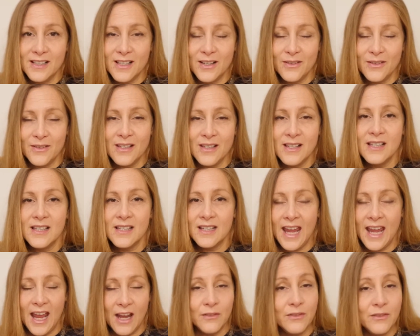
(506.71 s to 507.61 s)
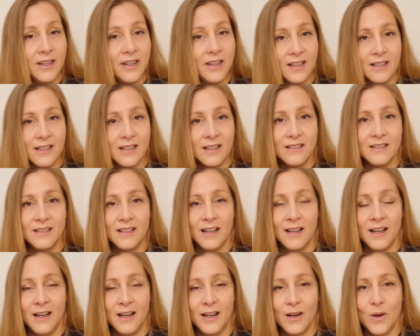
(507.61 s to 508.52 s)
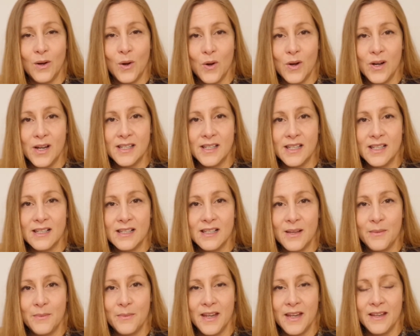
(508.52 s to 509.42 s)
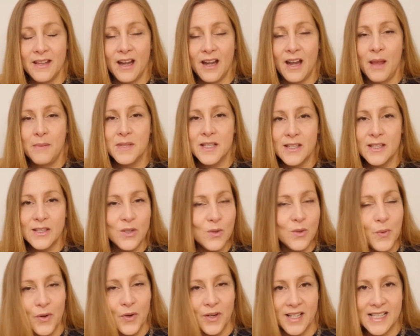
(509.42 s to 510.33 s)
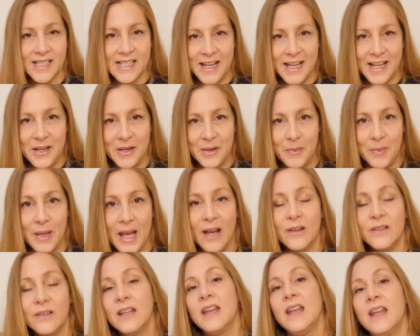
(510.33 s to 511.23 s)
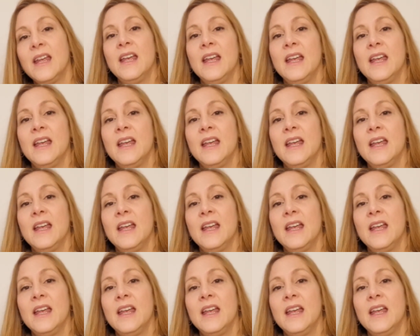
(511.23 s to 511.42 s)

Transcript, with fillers: So this Canva Kid course is something that I'm super excited about.